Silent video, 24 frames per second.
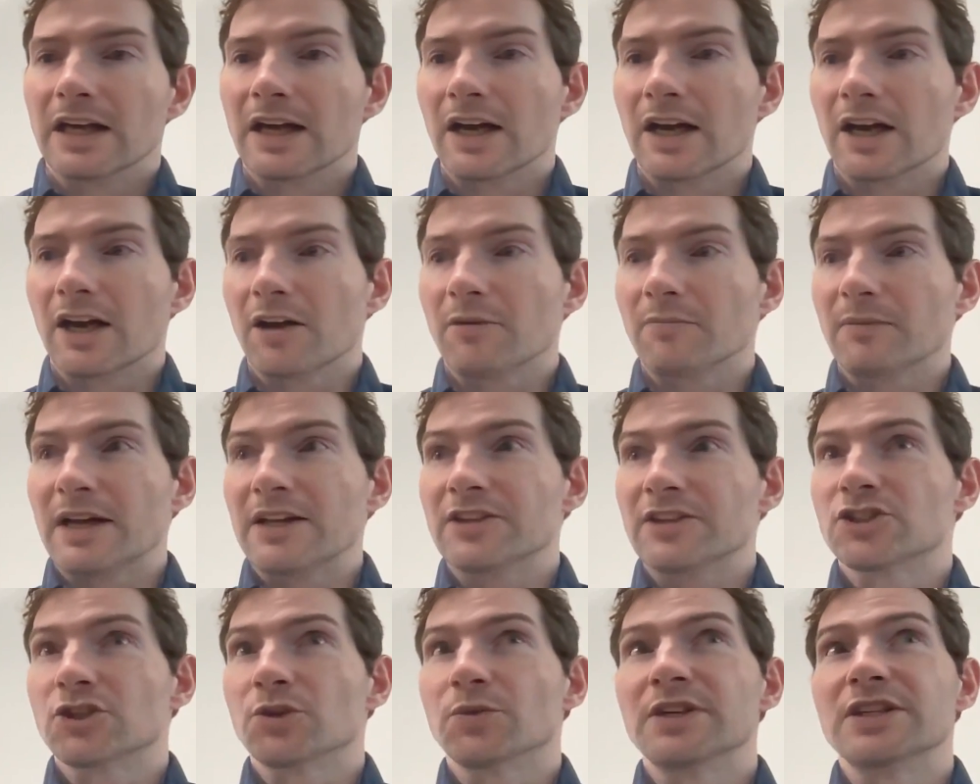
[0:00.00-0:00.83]

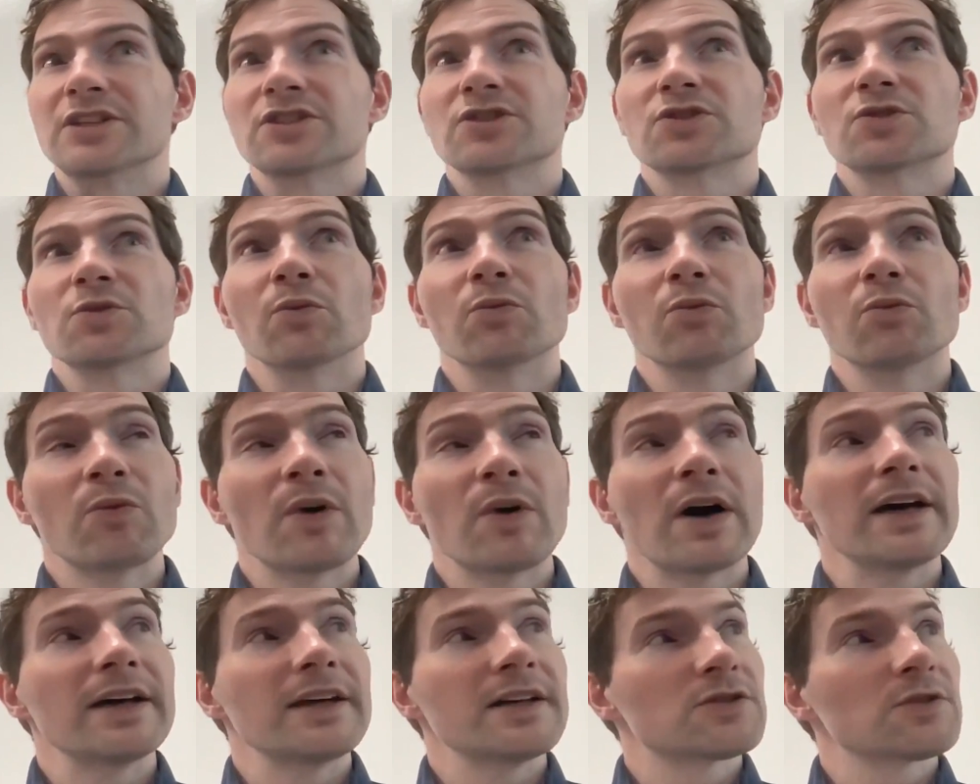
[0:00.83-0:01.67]
And so it's
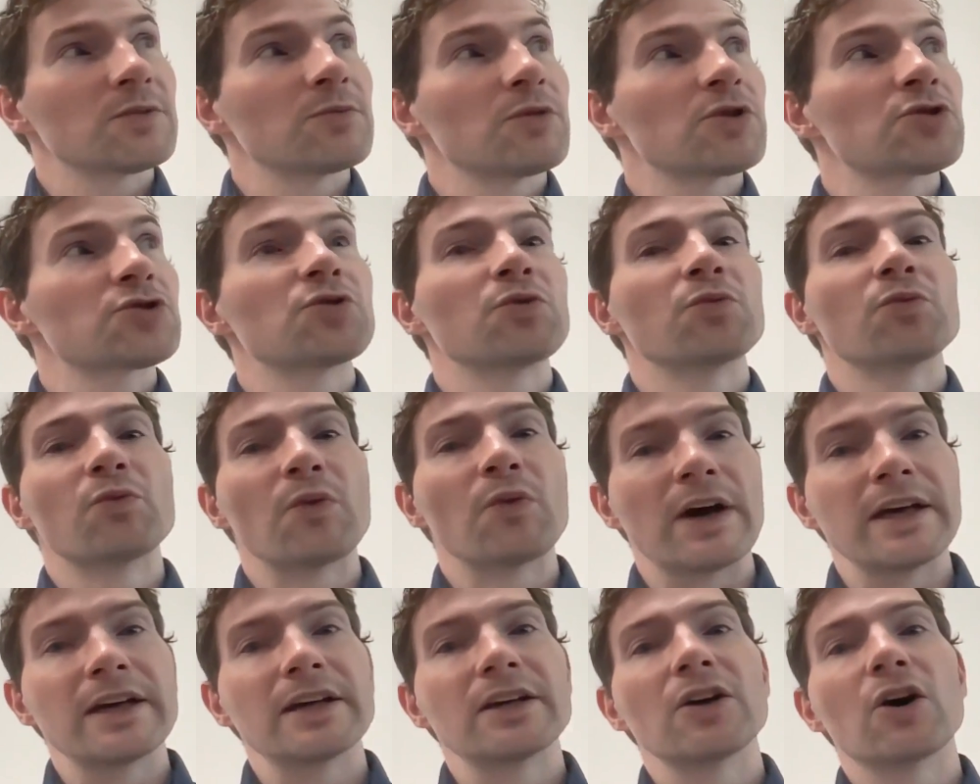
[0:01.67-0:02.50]
almost a
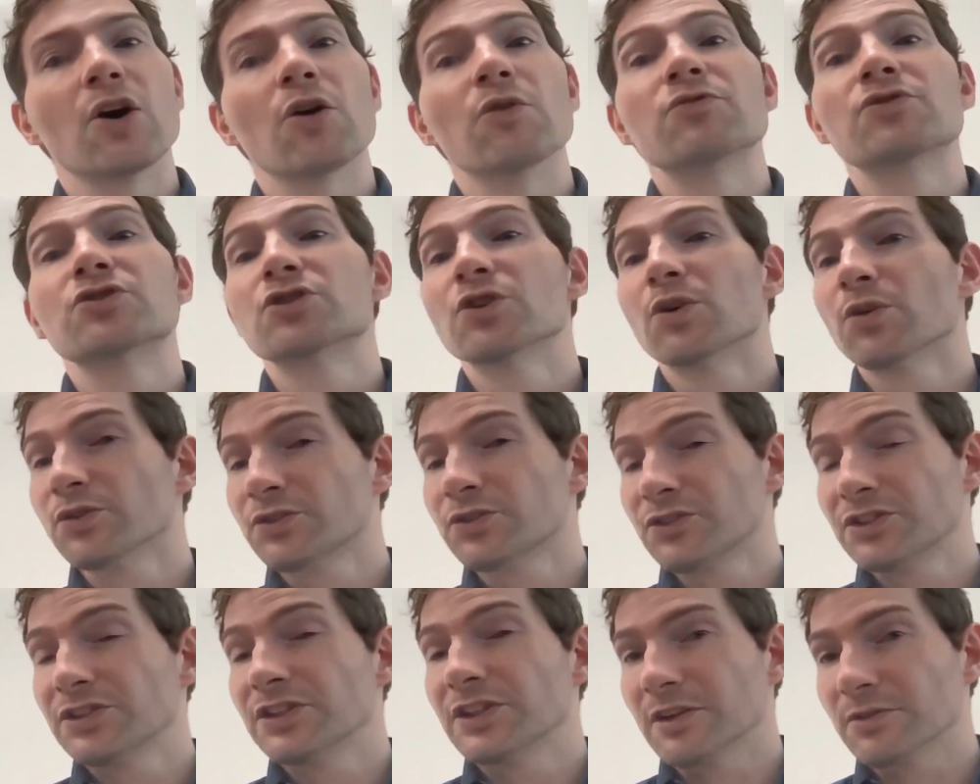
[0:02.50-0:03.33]
way of
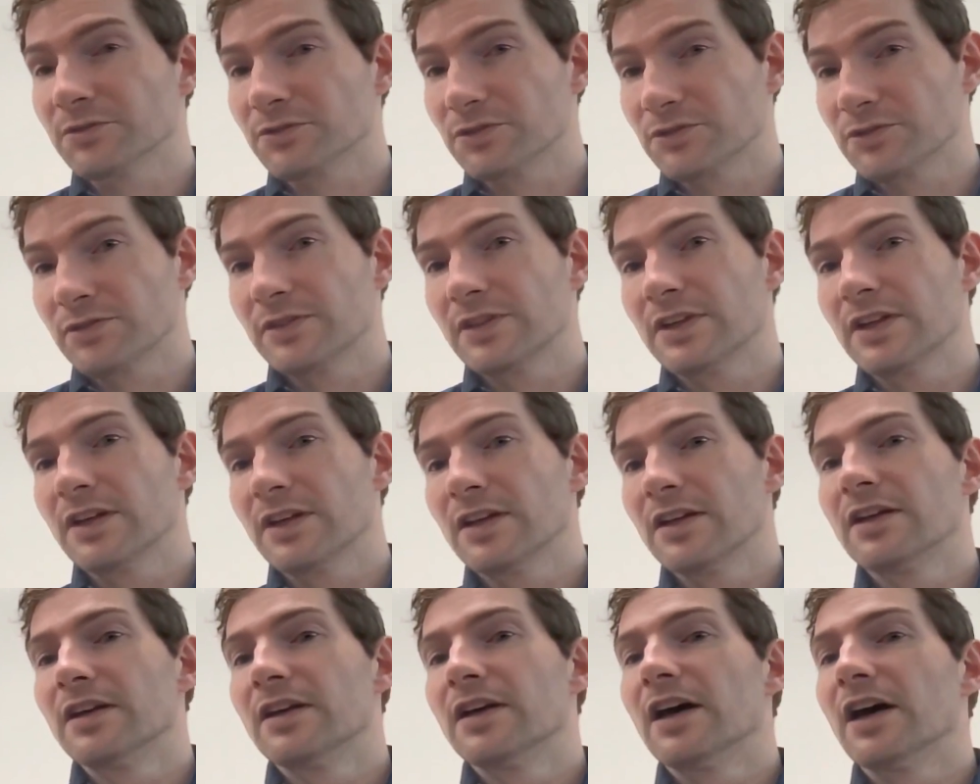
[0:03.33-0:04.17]
sorting out
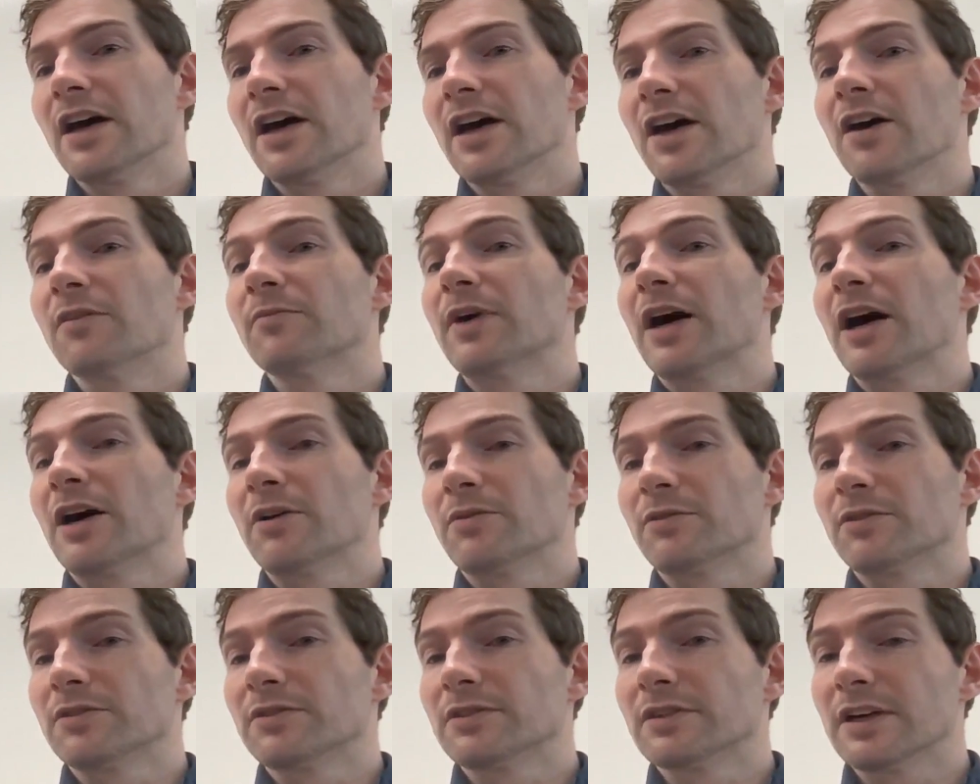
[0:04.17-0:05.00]

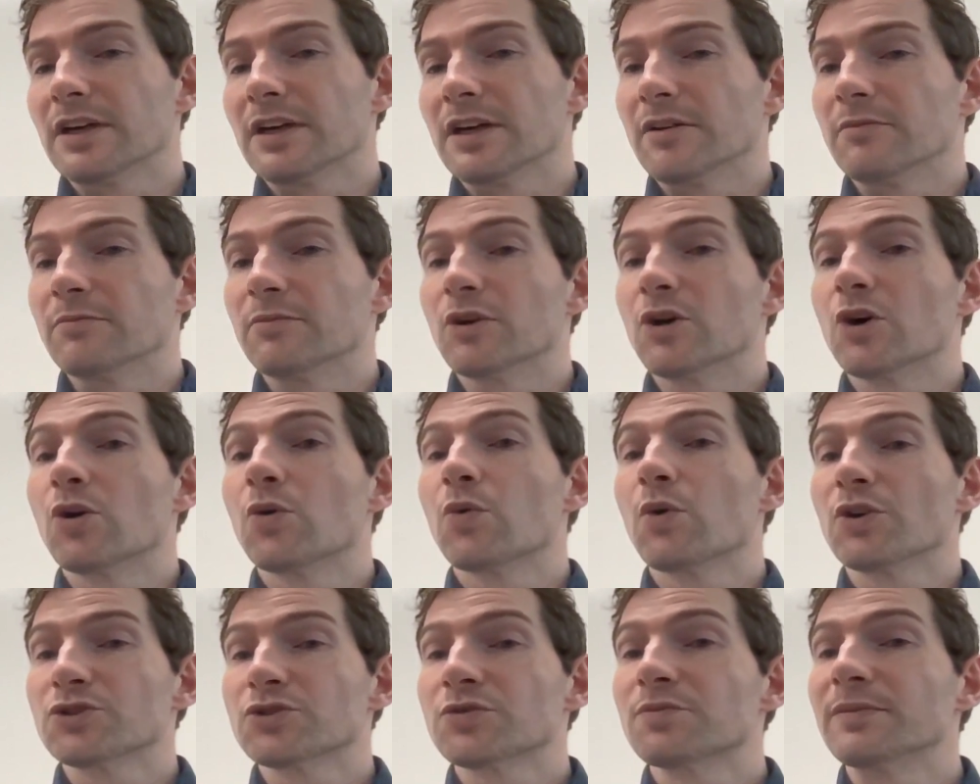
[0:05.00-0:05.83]
our
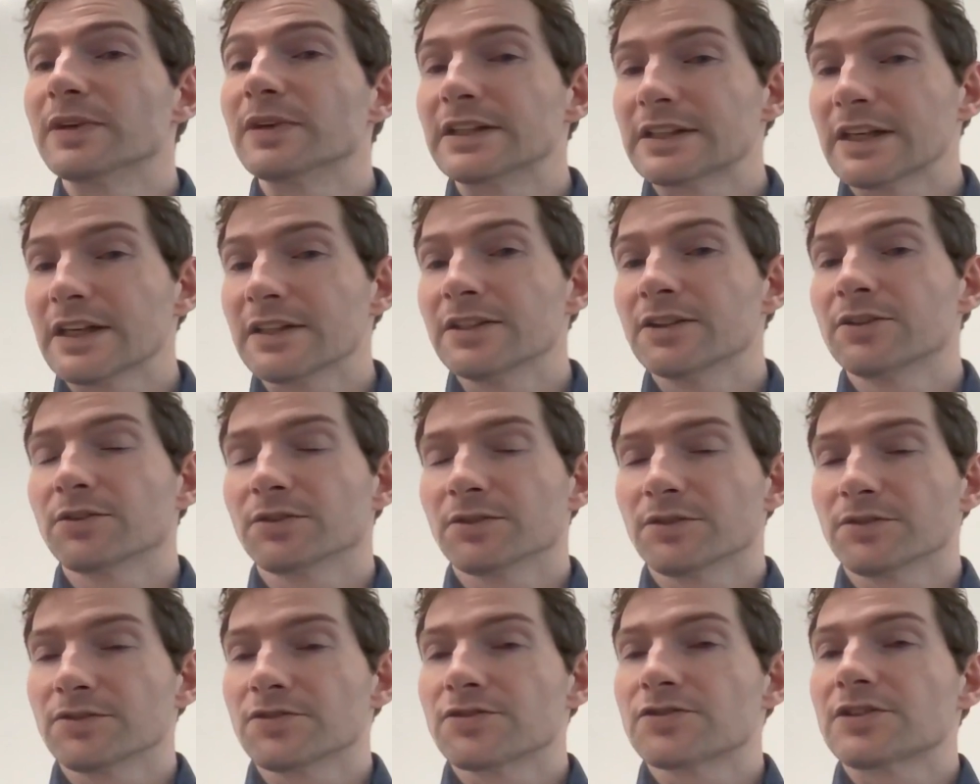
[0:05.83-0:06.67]
quantum
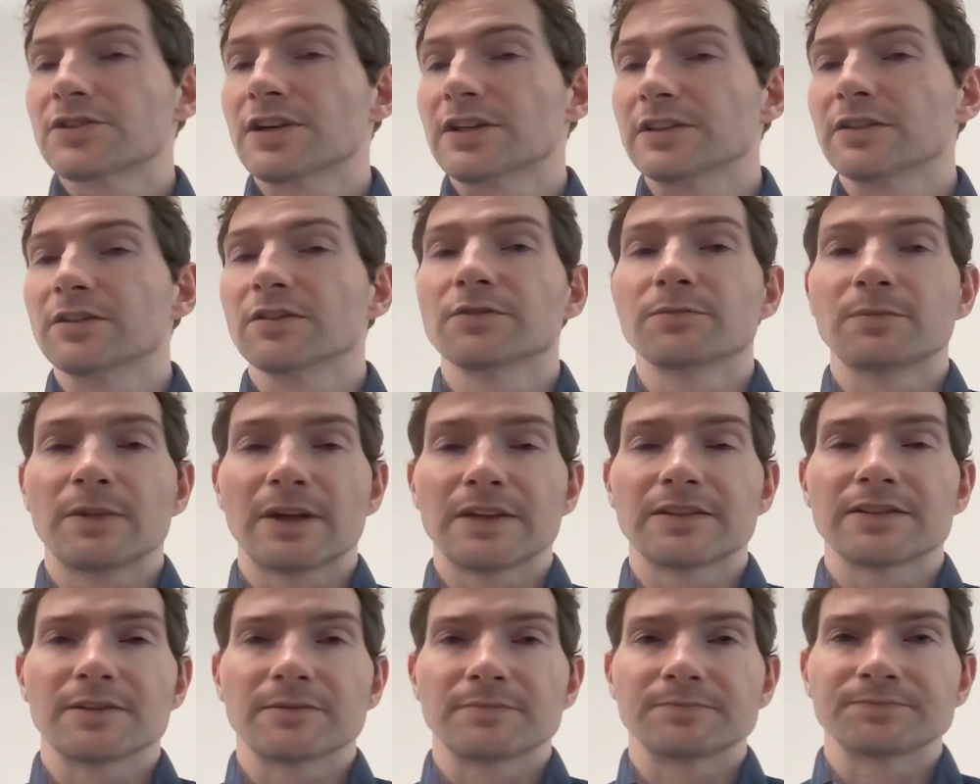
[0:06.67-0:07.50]
mechanical understanding of
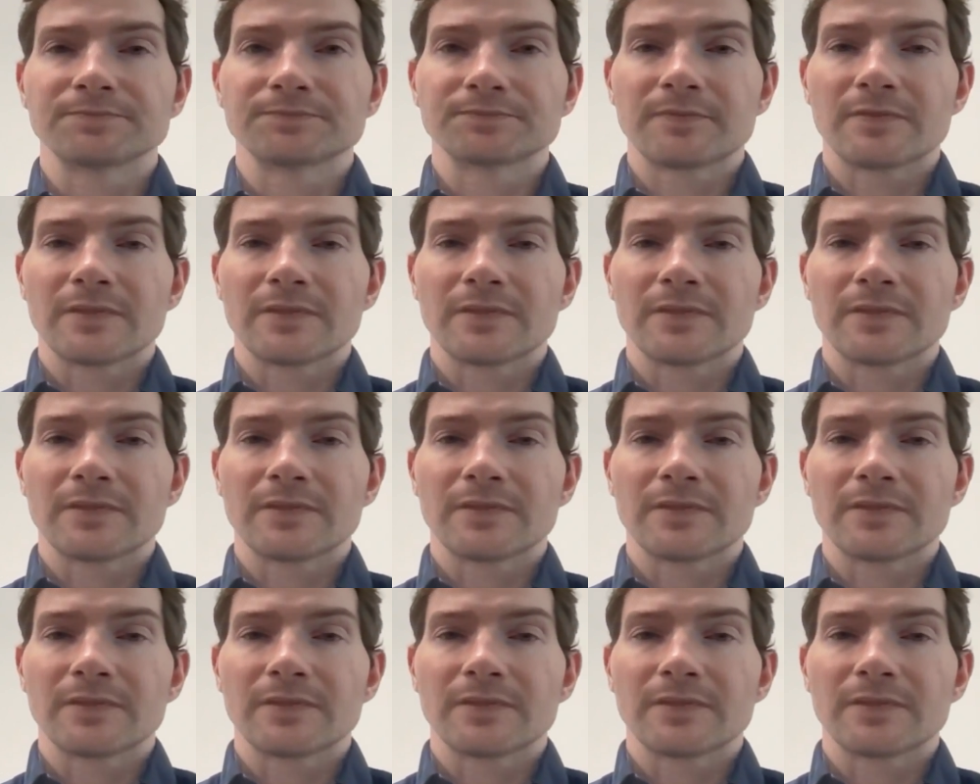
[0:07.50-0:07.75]
matter.